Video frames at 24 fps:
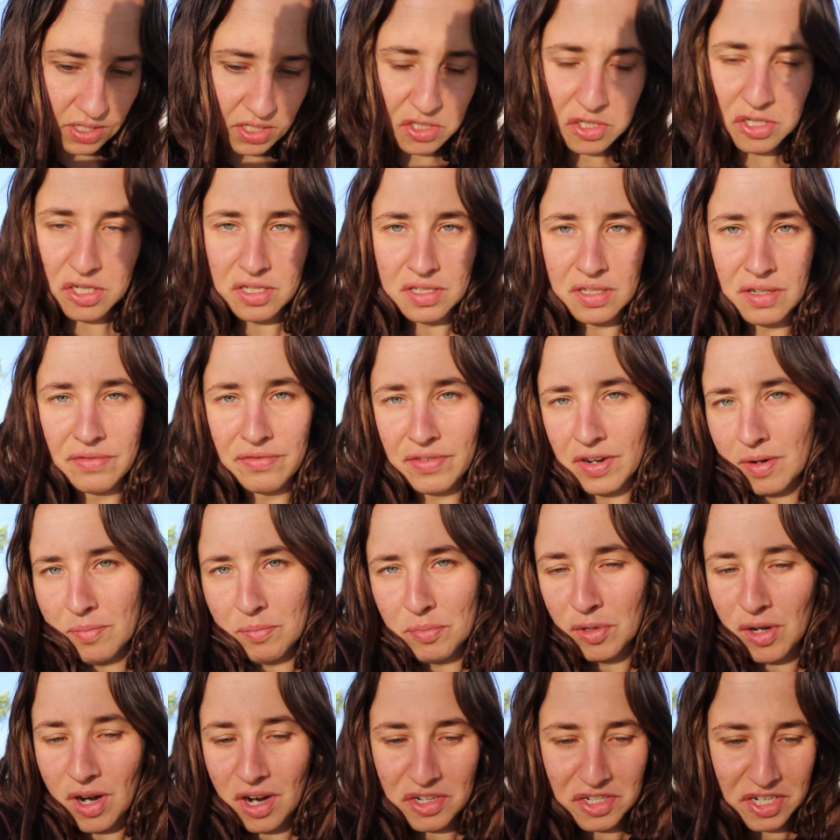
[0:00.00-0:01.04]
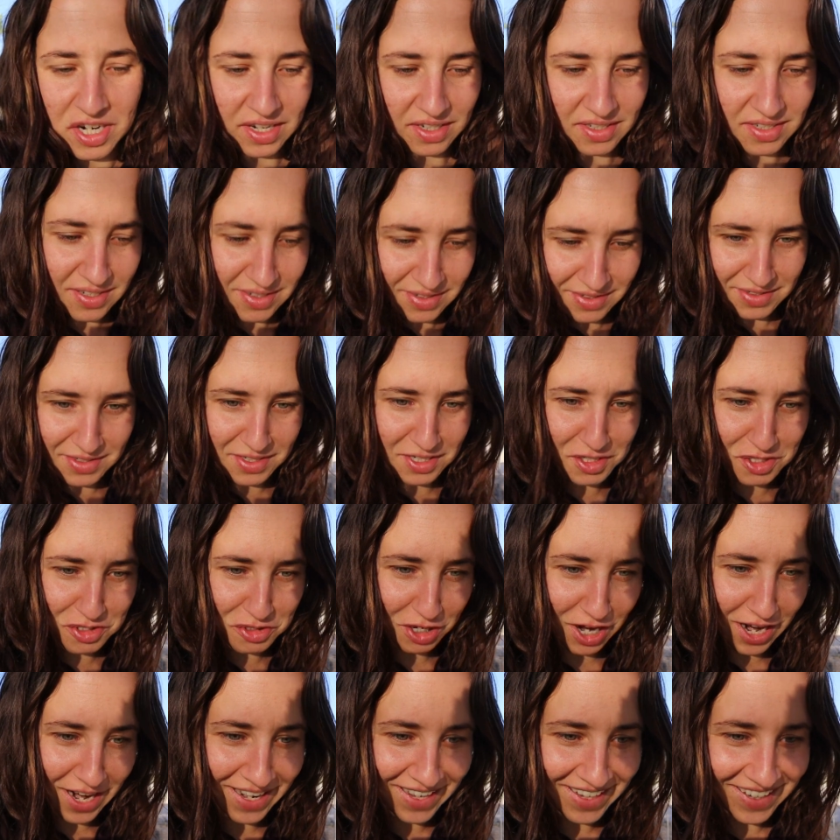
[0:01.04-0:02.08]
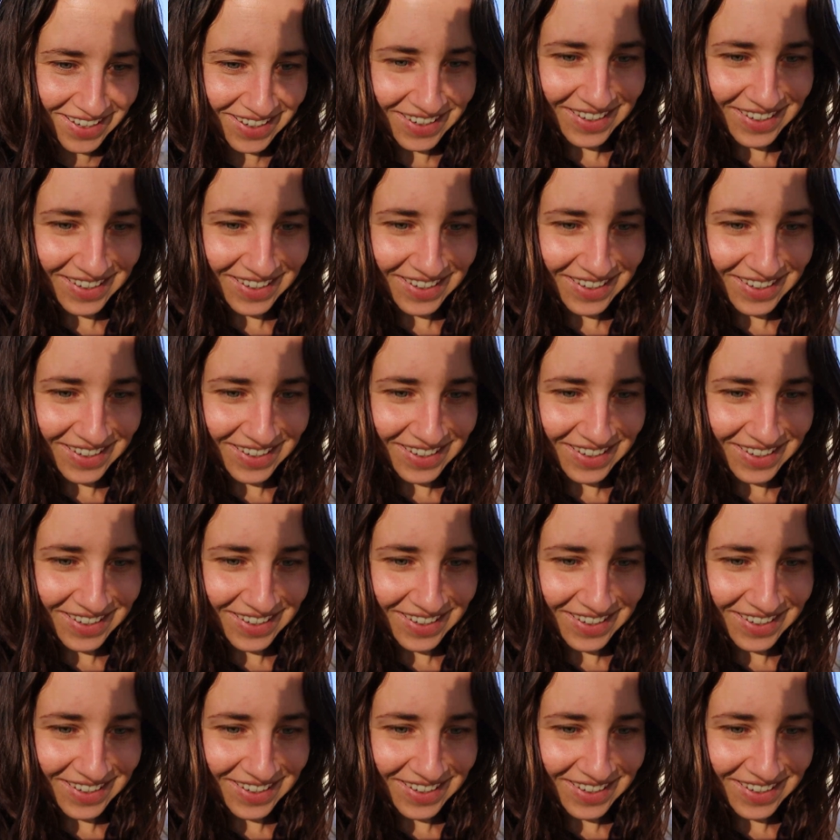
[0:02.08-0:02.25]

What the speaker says: it's just a fun project to try.